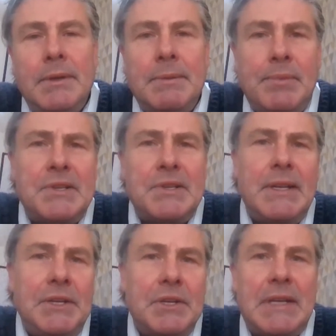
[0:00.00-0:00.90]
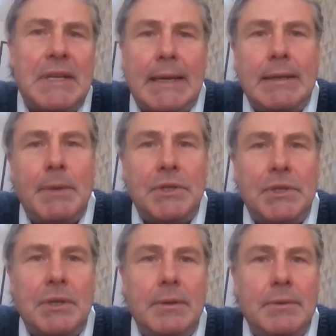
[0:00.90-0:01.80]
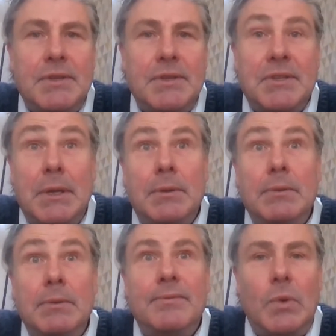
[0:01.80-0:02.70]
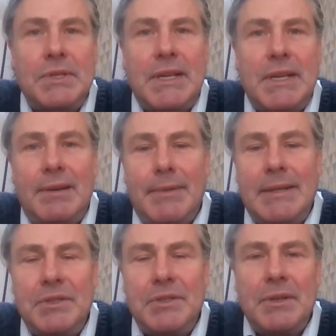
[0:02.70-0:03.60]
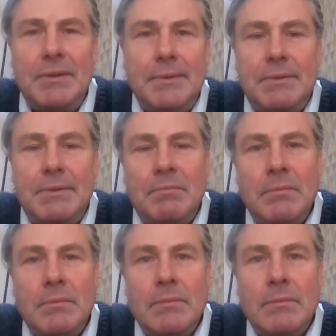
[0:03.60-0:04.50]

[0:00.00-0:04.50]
Because in prestigious academic journals, the so-called 4-star rated journals,